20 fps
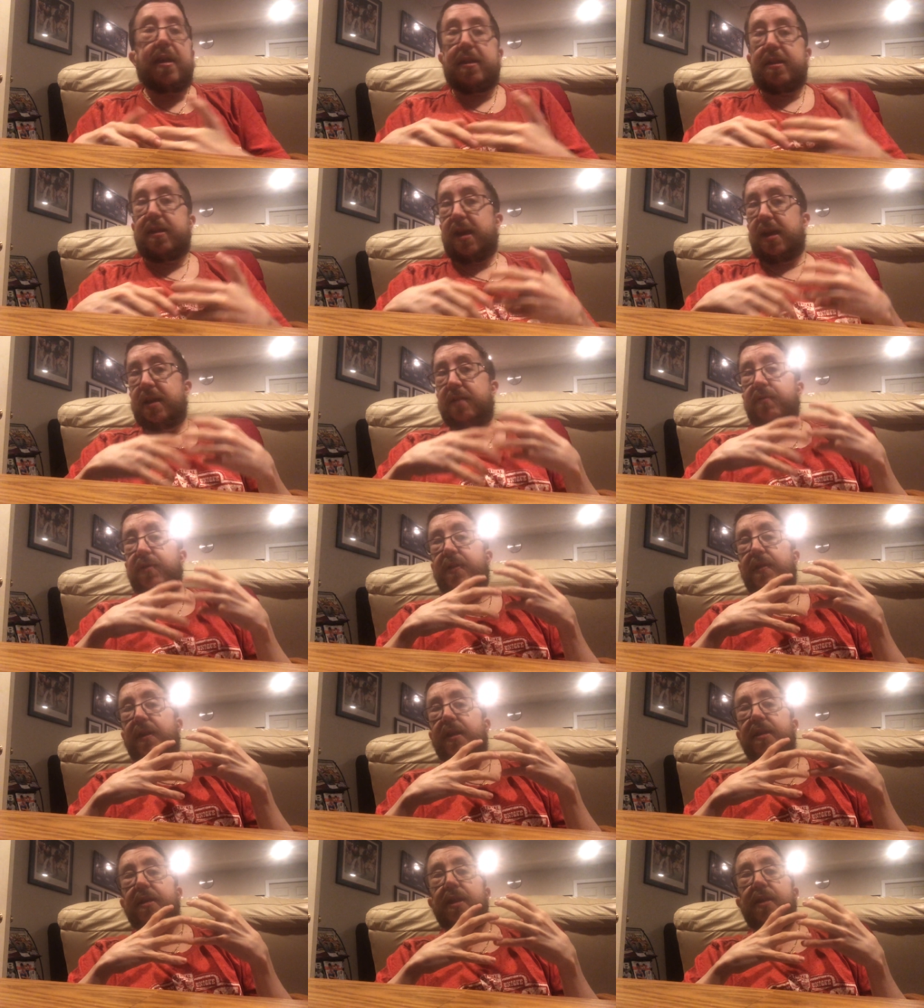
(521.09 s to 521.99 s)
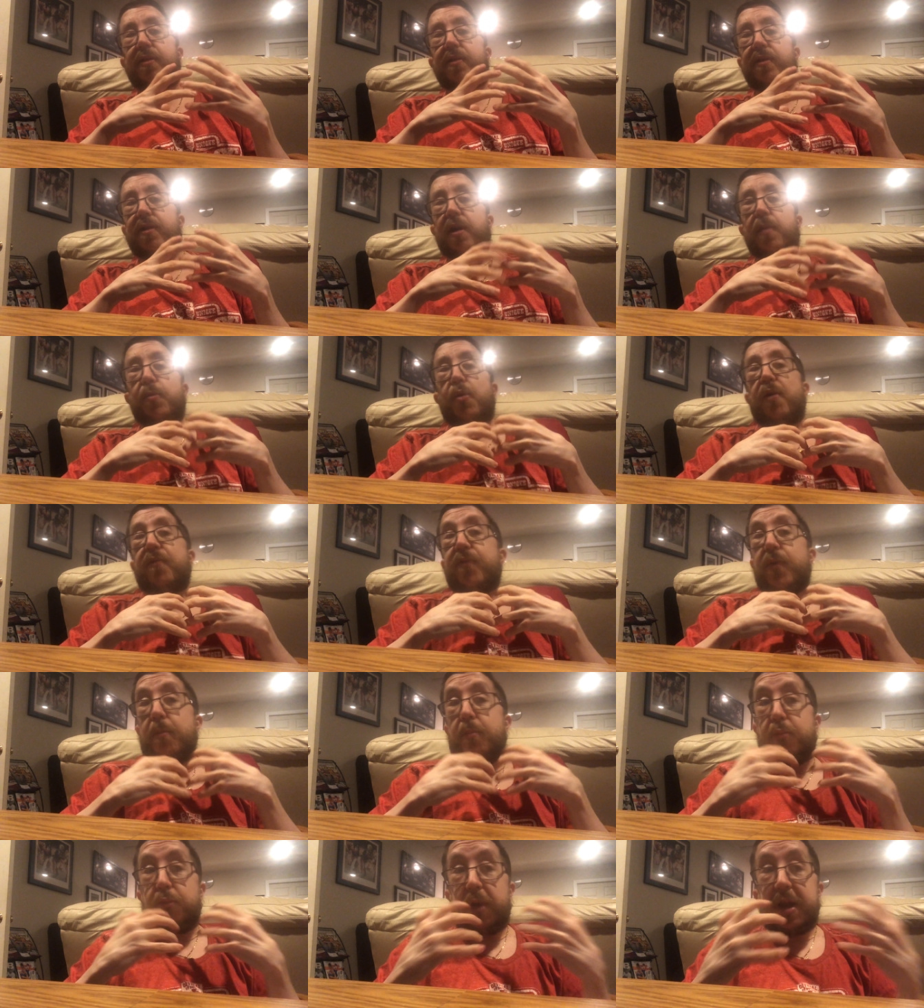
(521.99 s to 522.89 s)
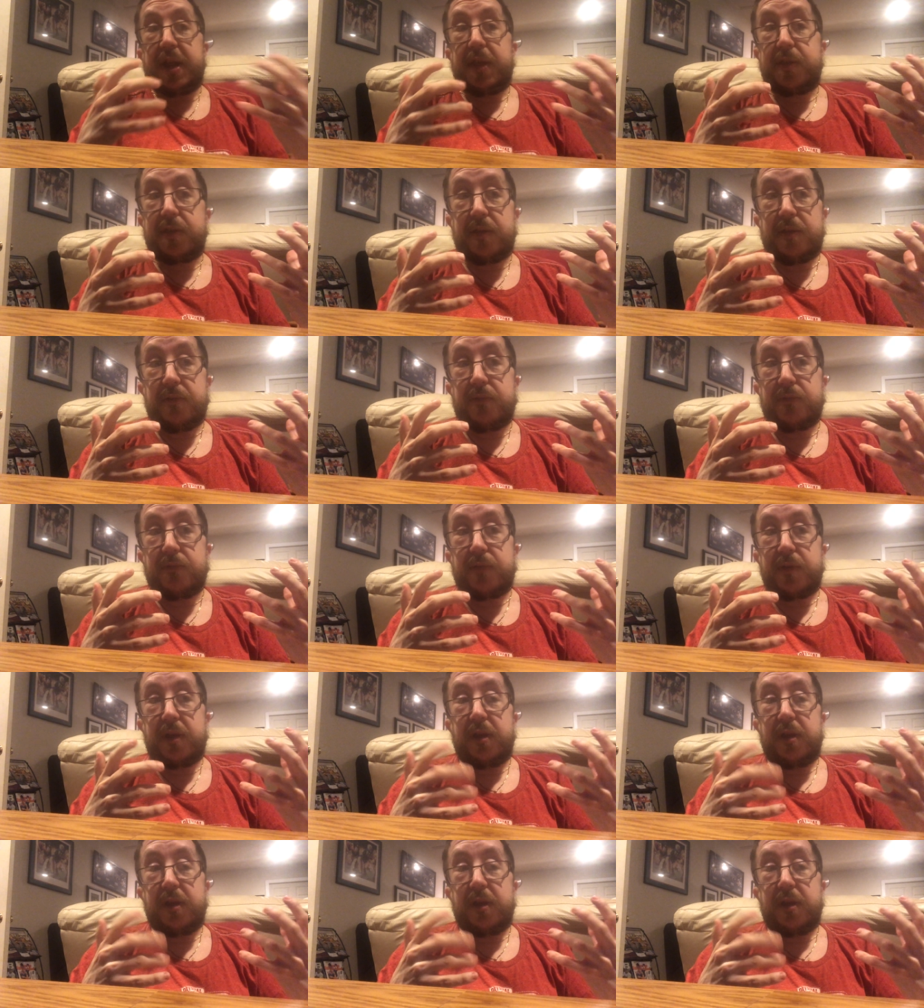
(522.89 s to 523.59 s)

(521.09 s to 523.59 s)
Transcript: Not everything needs to come off abrasive.